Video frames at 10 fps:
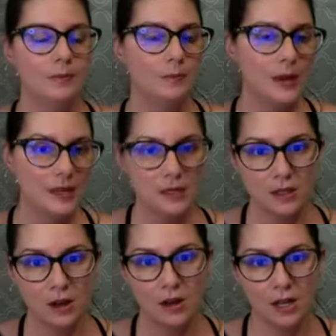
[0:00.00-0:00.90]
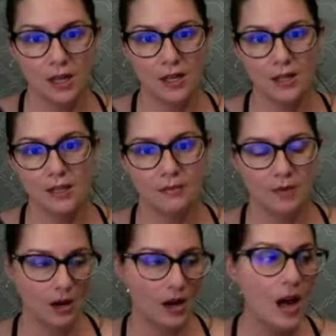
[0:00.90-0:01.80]
based on
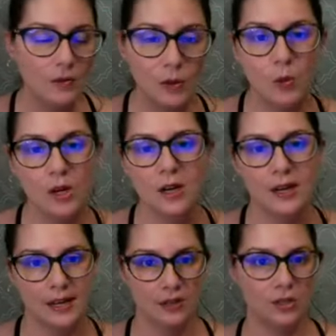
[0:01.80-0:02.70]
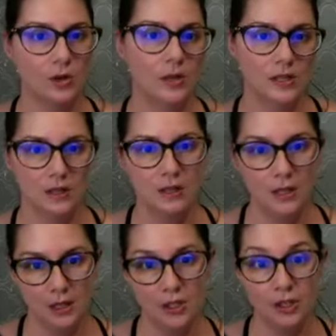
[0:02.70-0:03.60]
archival work. And so it's
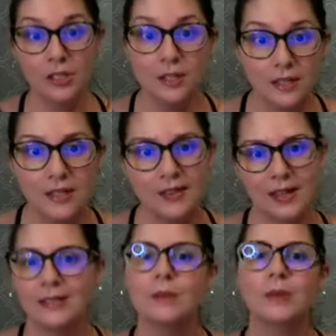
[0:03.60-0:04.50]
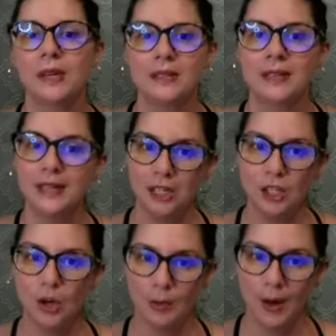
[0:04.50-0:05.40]
years that something is in
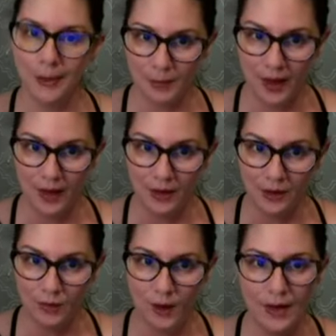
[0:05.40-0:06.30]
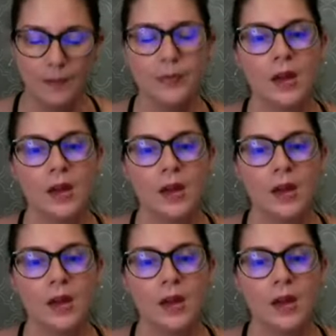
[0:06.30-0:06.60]
your pipeline, right?